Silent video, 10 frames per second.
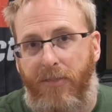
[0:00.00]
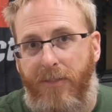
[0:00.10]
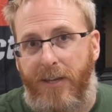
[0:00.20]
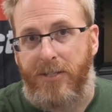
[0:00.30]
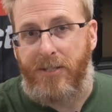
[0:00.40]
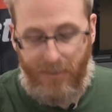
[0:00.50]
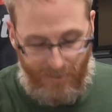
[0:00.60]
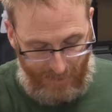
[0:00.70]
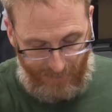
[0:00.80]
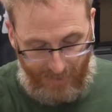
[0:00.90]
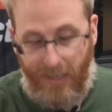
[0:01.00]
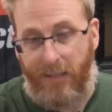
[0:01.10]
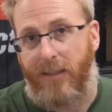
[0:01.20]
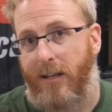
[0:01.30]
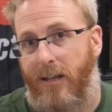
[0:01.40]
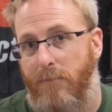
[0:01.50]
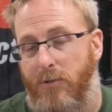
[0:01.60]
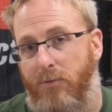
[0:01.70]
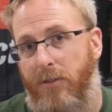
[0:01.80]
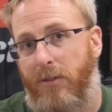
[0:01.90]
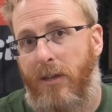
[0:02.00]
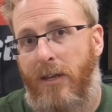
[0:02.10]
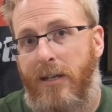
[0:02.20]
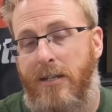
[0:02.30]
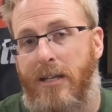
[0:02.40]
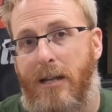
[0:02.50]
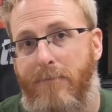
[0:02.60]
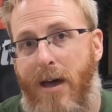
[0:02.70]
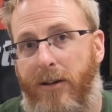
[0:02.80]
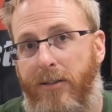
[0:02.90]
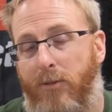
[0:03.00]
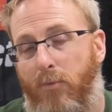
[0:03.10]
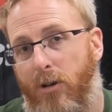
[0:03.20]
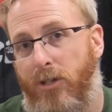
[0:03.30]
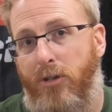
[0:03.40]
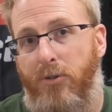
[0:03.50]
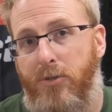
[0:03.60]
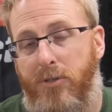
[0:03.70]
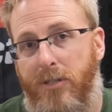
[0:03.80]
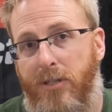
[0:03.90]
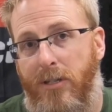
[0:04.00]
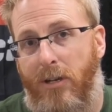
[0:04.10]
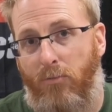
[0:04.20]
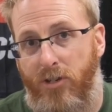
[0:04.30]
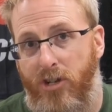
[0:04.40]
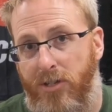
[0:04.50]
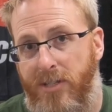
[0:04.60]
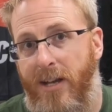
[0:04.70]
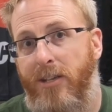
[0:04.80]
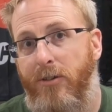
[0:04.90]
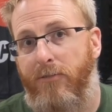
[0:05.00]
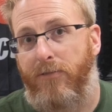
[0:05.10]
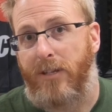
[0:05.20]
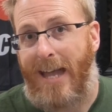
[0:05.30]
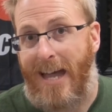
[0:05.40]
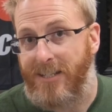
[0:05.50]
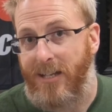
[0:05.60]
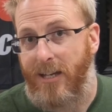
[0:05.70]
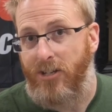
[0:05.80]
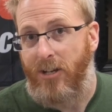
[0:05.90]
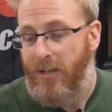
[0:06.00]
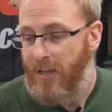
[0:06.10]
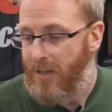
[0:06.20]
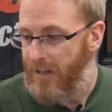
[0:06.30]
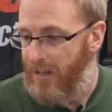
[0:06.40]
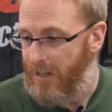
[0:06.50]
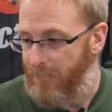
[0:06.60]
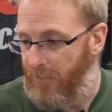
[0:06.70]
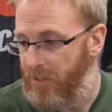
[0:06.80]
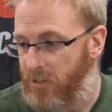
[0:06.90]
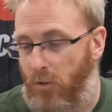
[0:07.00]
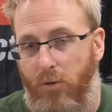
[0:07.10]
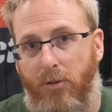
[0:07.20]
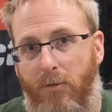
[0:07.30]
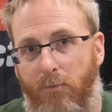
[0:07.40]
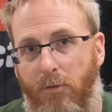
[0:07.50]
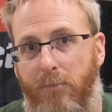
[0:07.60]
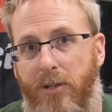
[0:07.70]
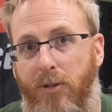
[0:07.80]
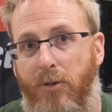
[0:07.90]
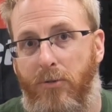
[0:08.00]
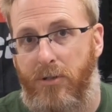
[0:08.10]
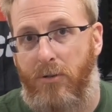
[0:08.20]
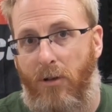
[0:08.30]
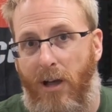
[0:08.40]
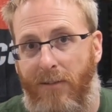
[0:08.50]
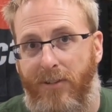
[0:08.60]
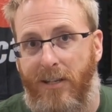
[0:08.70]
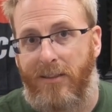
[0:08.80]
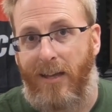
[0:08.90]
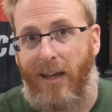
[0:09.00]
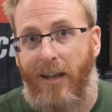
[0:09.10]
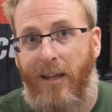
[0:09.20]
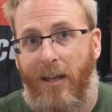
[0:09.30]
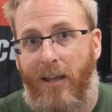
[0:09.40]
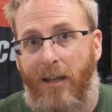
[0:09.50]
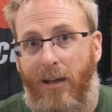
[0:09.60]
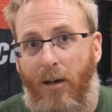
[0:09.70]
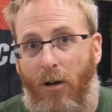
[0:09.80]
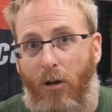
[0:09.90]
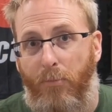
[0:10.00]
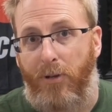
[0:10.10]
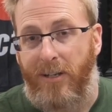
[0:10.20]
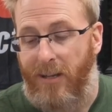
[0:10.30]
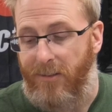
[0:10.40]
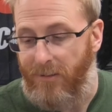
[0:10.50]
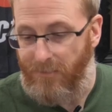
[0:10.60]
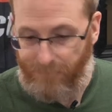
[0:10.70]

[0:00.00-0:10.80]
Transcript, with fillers: this and the kit that it comes with to get it mounted in there. We're going to use the original sending unit for the gas gauge, uh, but this whole unit will be new, so we'll have to get that all put together.